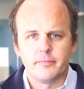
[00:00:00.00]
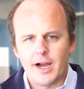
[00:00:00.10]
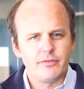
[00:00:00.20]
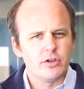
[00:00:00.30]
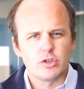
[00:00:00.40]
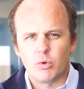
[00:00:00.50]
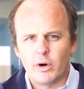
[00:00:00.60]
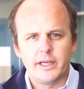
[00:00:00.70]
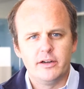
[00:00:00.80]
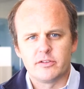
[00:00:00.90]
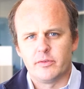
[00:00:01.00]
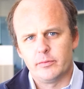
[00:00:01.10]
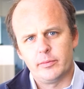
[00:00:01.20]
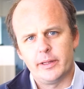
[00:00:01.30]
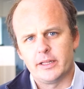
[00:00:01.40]
After 20 years of
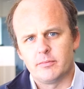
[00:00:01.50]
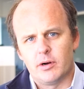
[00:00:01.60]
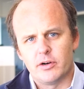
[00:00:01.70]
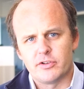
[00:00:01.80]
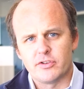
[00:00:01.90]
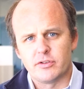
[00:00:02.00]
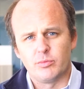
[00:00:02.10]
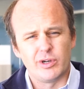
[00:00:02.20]
implementing the Mars system,